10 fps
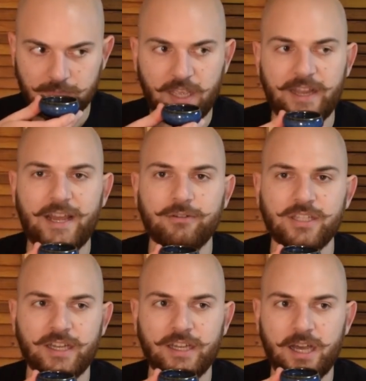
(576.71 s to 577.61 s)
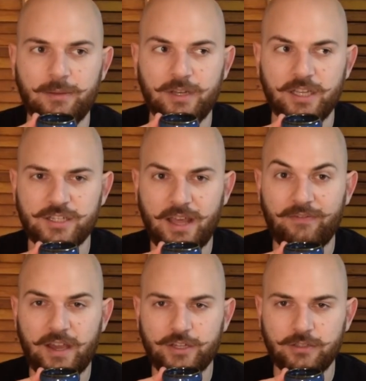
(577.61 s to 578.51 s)
Yeah, now it's like a combination. That
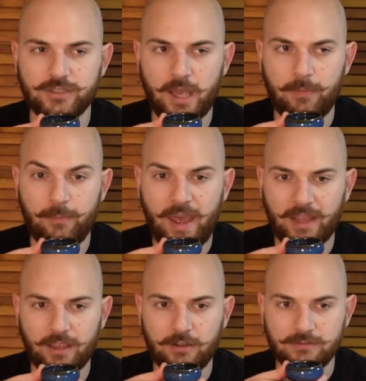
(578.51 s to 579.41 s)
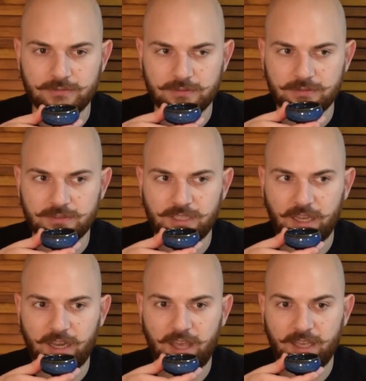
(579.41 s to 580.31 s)
vegetal's coming back though.
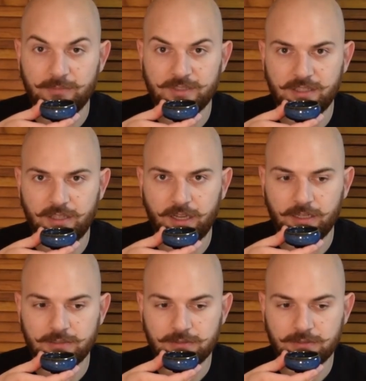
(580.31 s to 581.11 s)
Saying, hey, I'm still here.